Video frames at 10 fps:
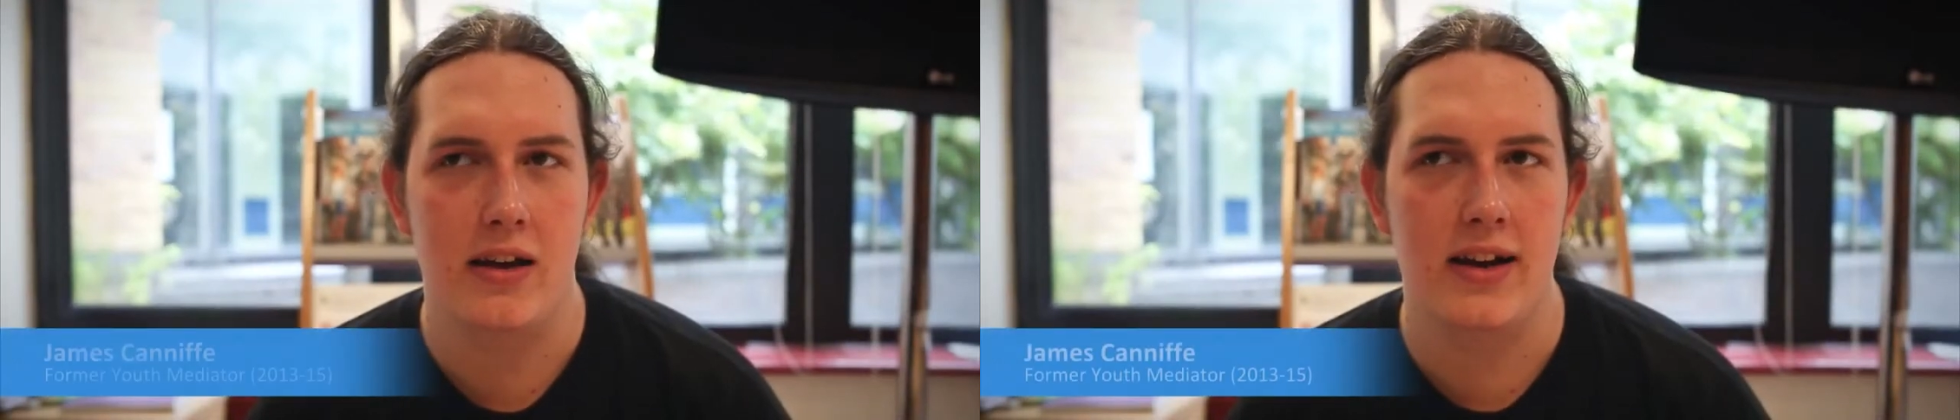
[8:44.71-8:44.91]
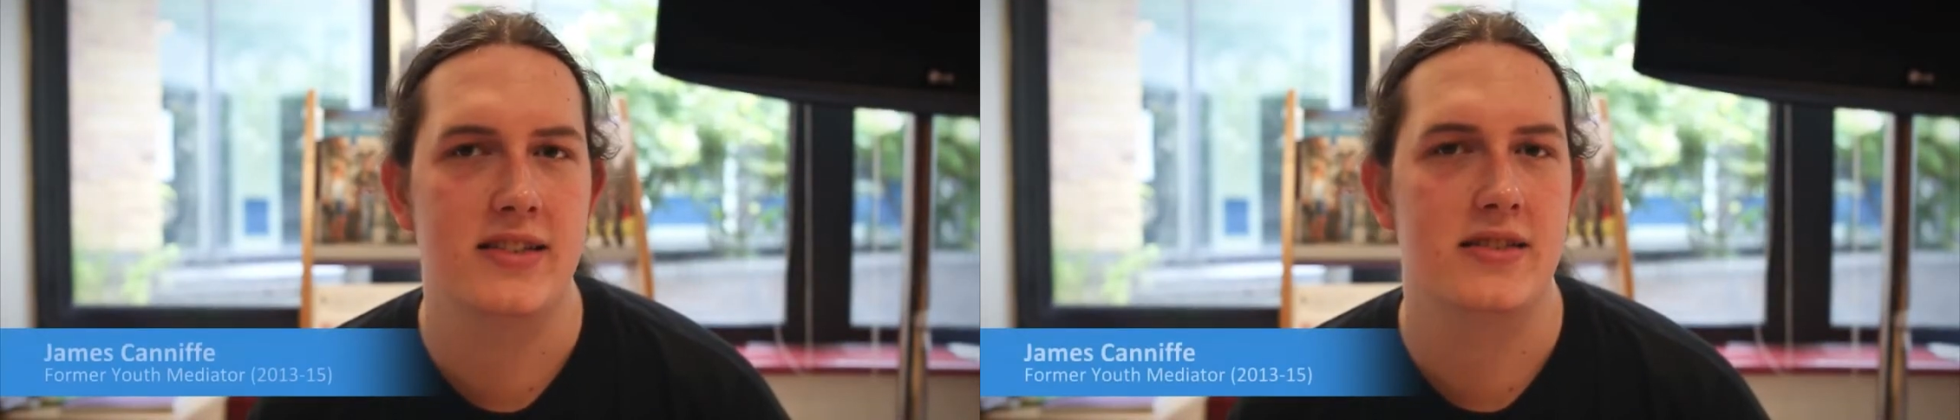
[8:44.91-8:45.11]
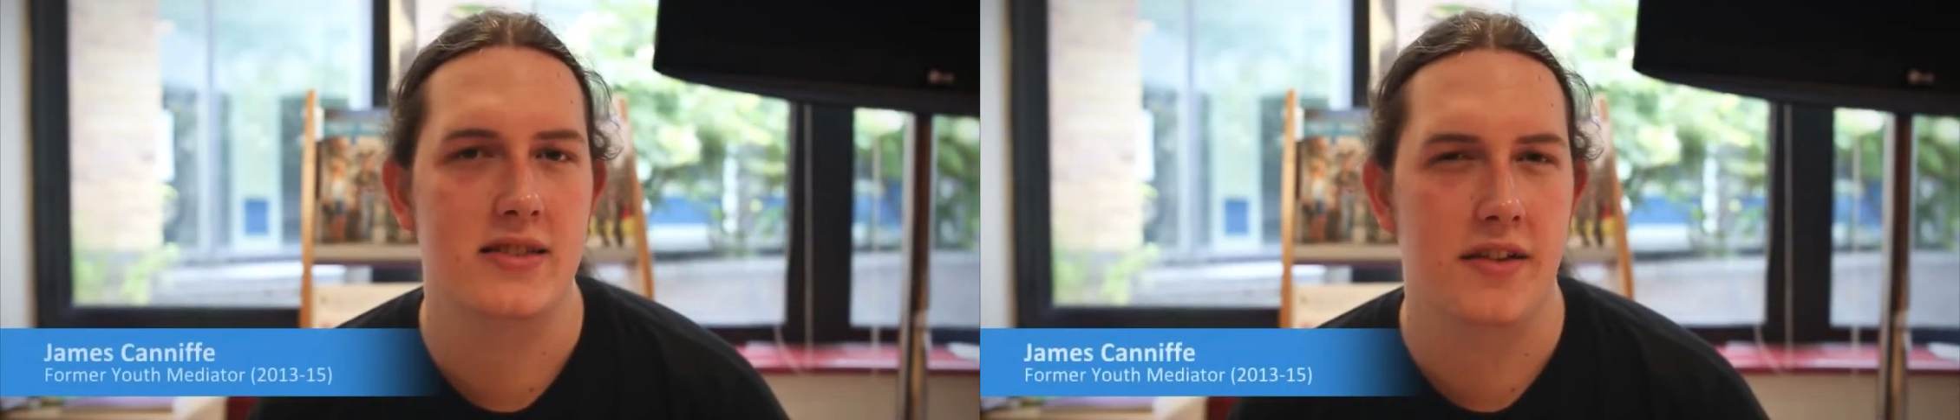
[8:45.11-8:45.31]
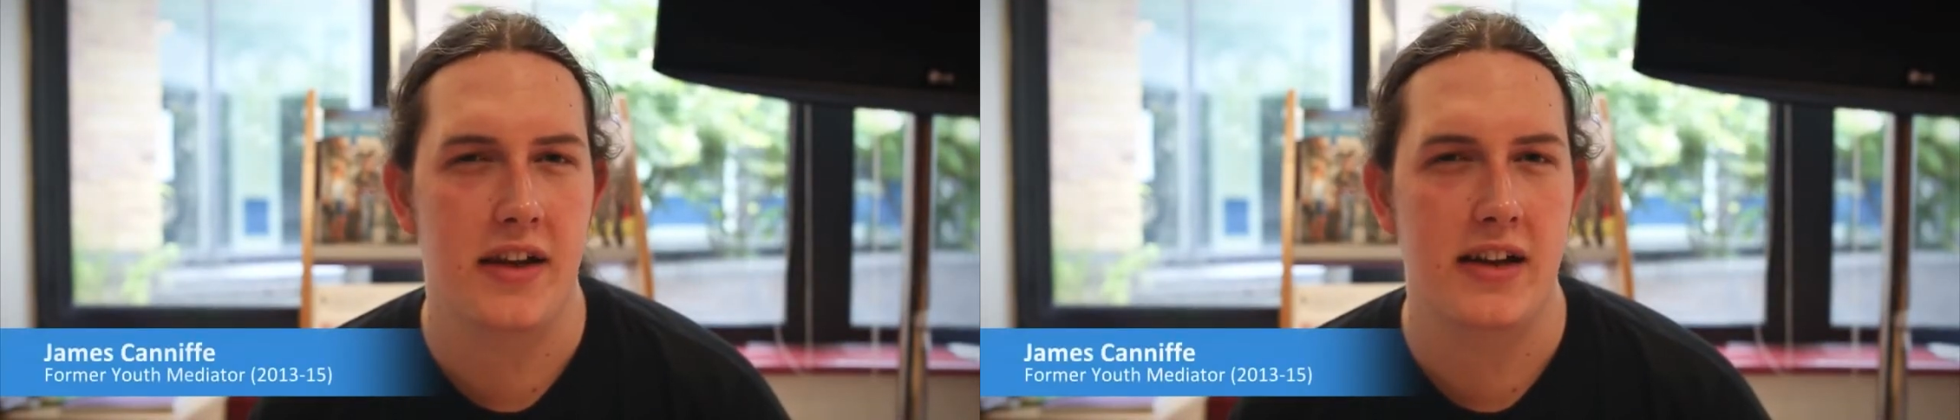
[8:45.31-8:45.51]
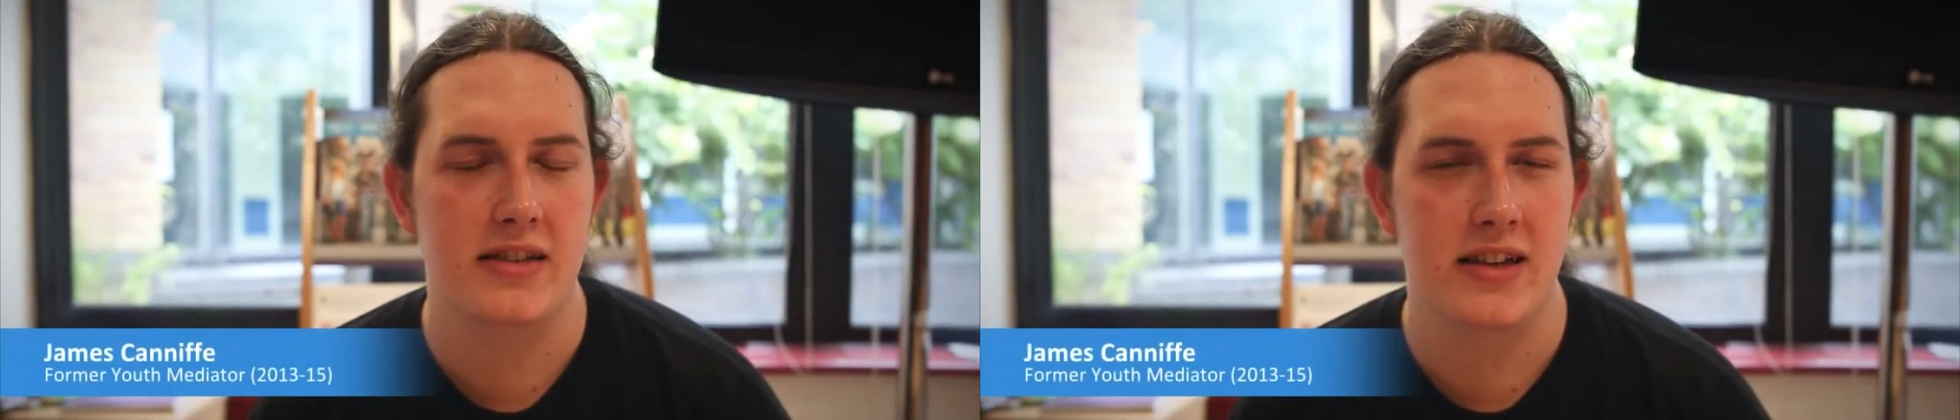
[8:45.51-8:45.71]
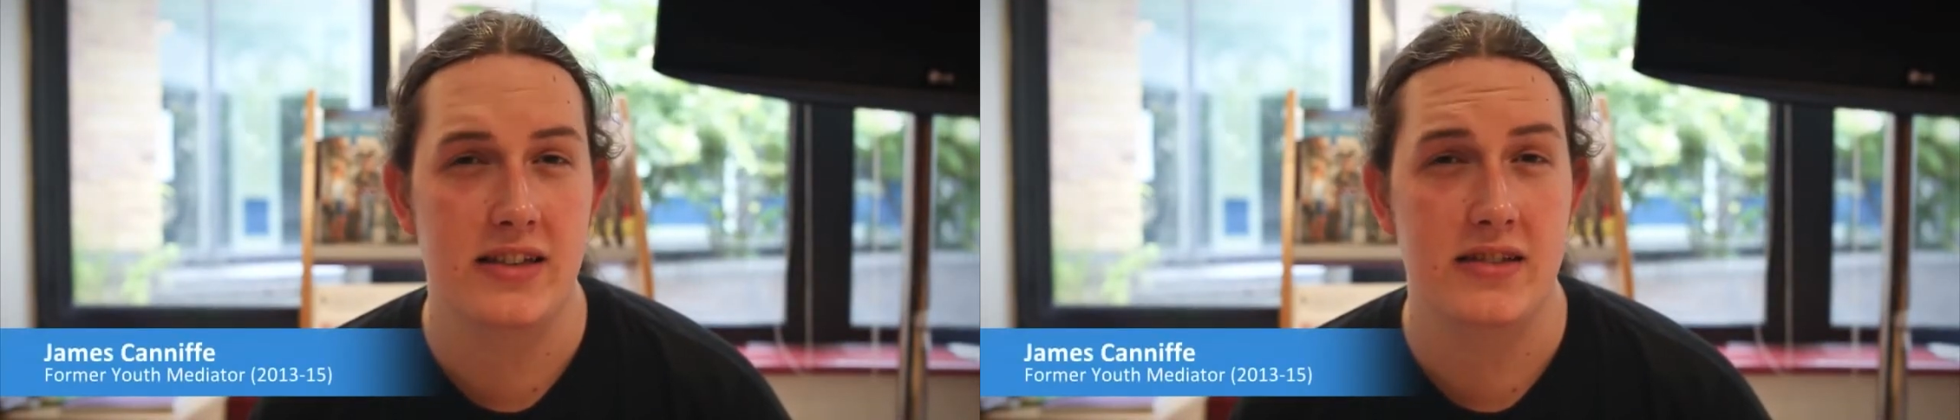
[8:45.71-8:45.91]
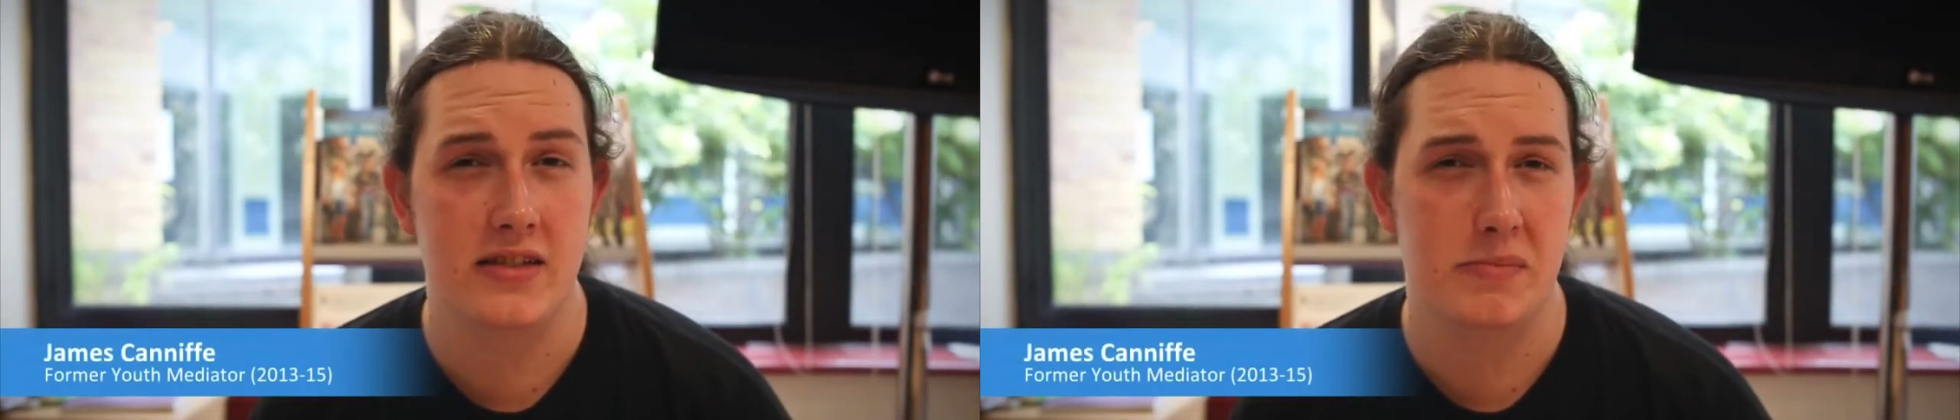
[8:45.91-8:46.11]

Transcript: listen to things and listen